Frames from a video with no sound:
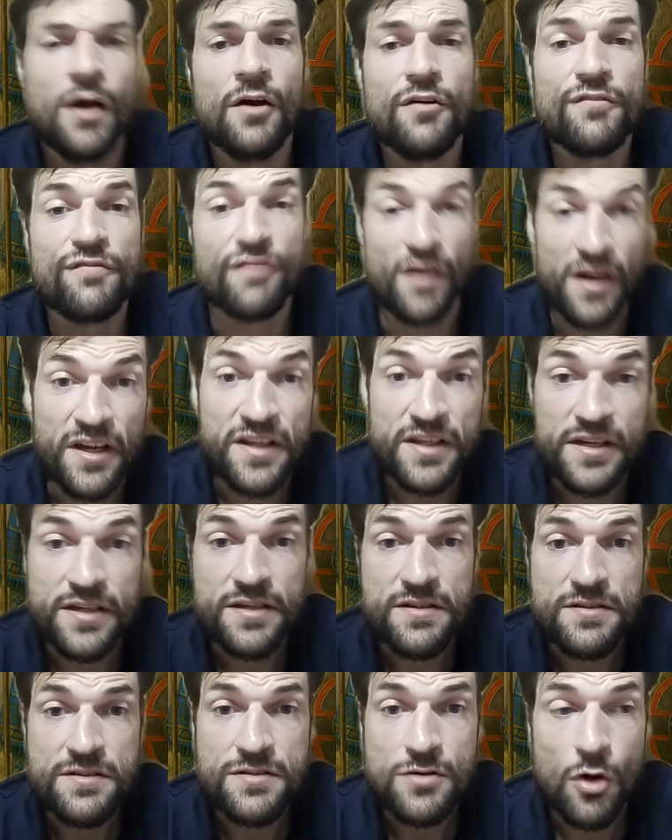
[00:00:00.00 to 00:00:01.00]

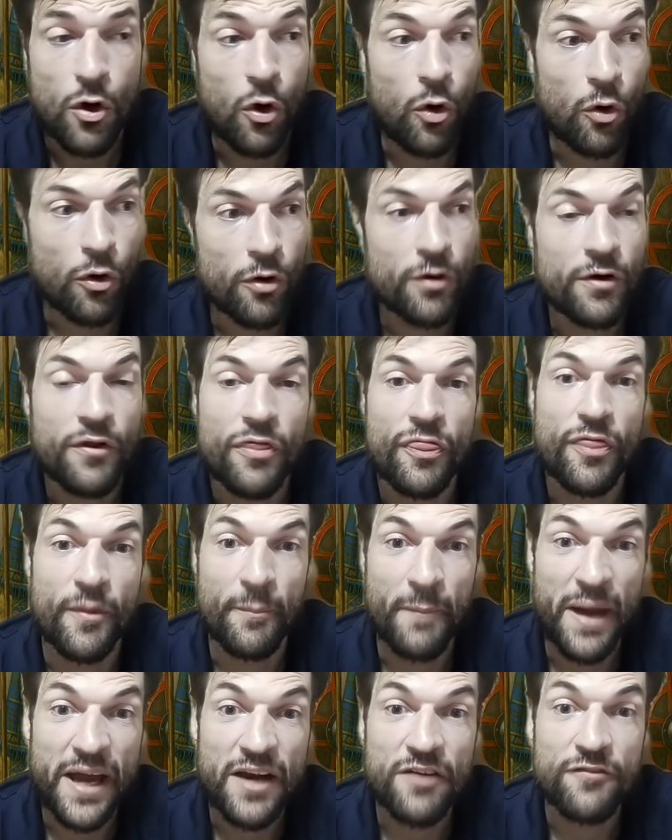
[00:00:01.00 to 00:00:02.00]
Vikings, or the
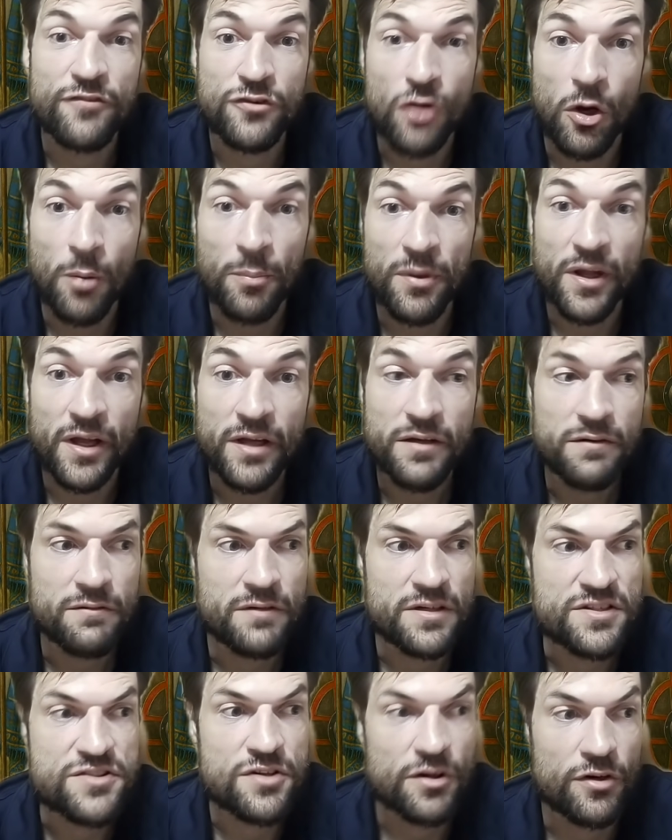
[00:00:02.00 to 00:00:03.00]
Men of Dublin,
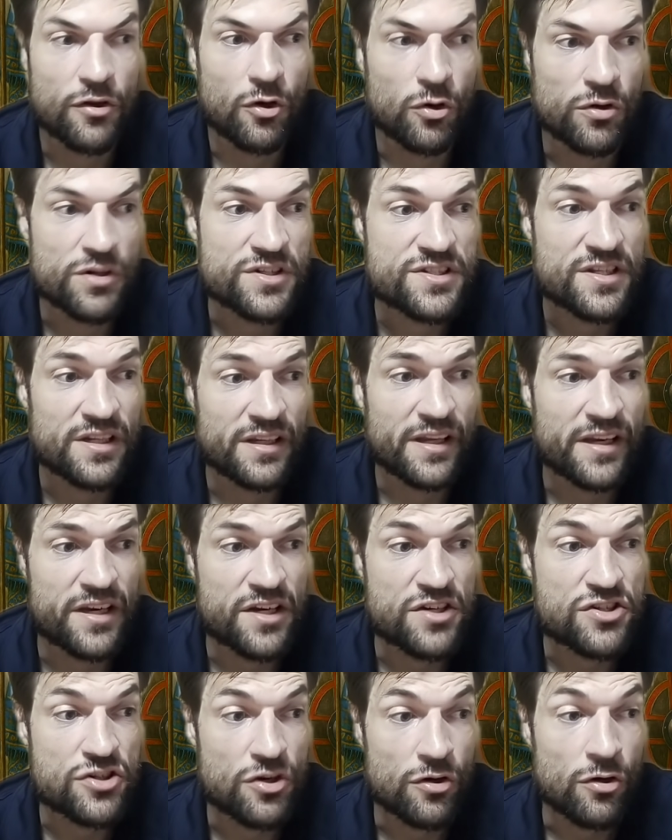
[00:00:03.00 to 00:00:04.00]
as they're known as the
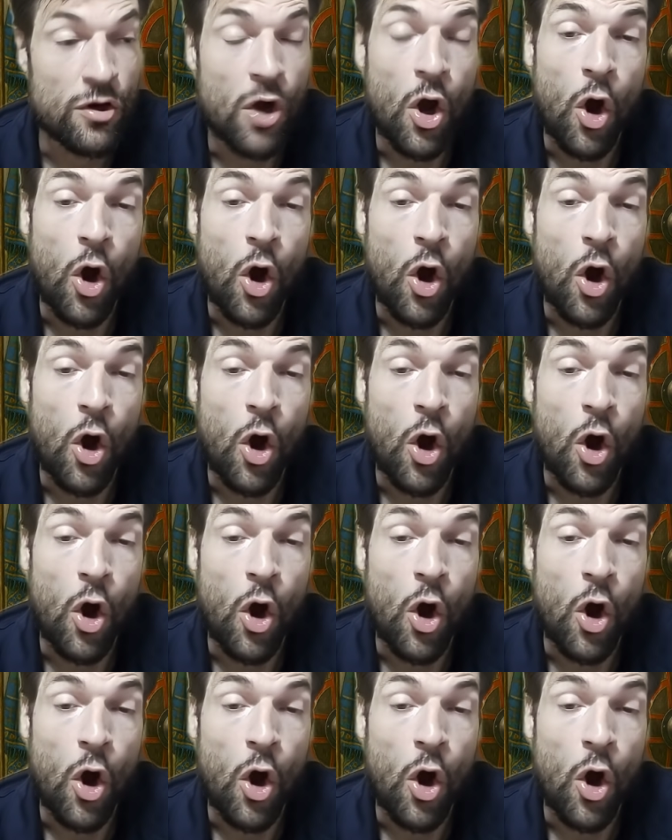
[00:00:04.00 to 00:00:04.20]
literature,